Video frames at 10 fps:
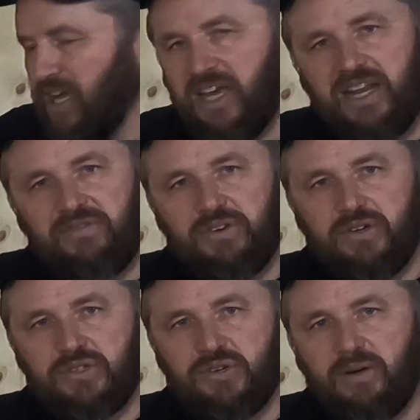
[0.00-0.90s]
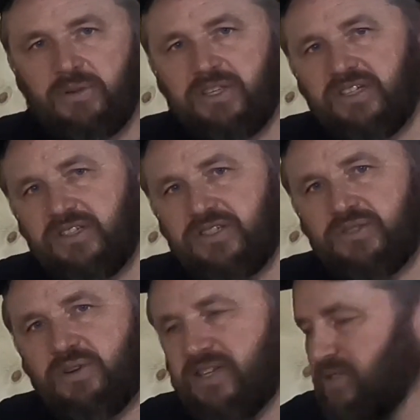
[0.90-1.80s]
And if you're in trouble and in
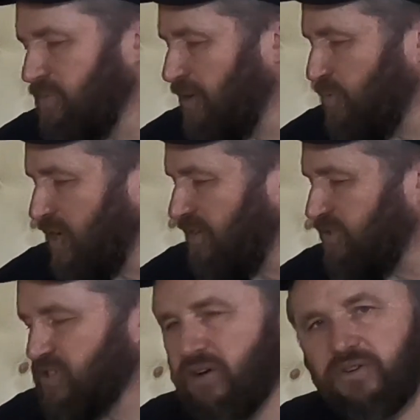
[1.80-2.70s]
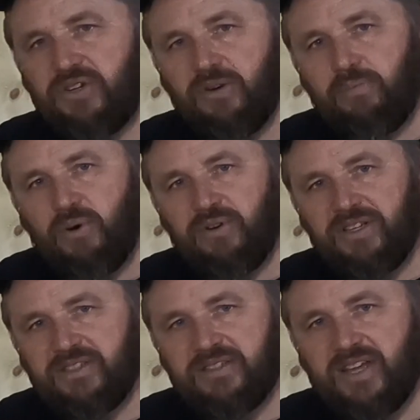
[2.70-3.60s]
distress, maybe you have this out in your
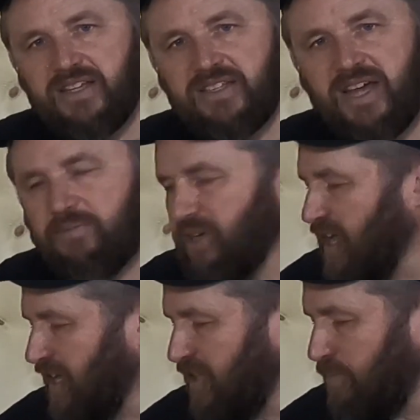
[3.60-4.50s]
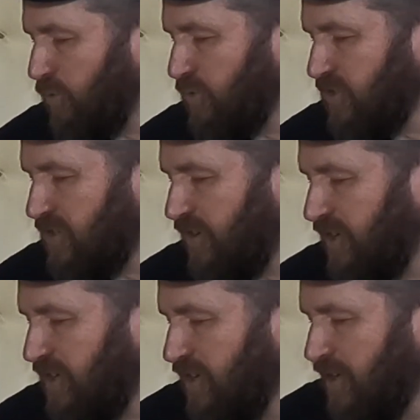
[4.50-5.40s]
boat, it's nighttime, you can't get the boat
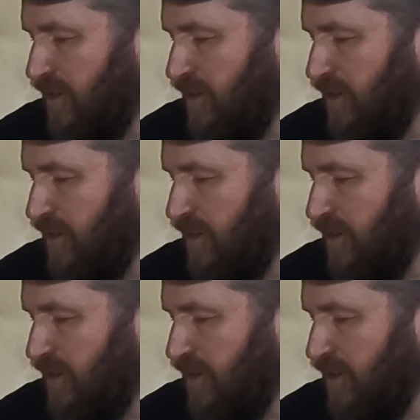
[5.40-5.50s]
started,